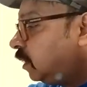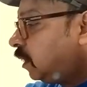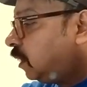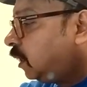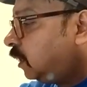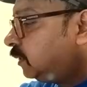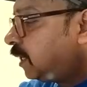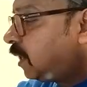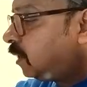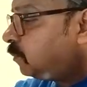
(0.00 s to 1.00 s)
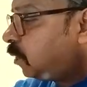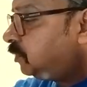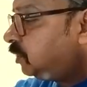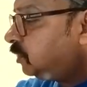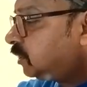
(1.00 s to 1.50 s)
there are
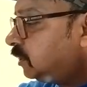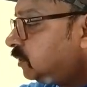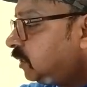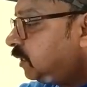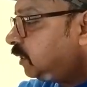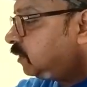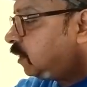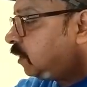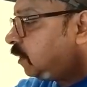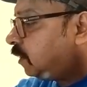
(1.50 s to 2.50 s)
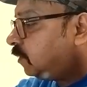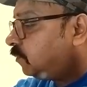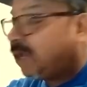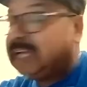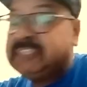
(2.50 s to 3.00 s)
provisions concerning
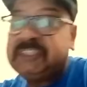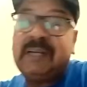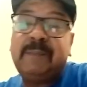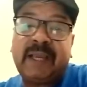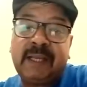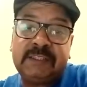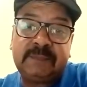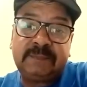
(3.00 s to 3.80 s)
financial mechanism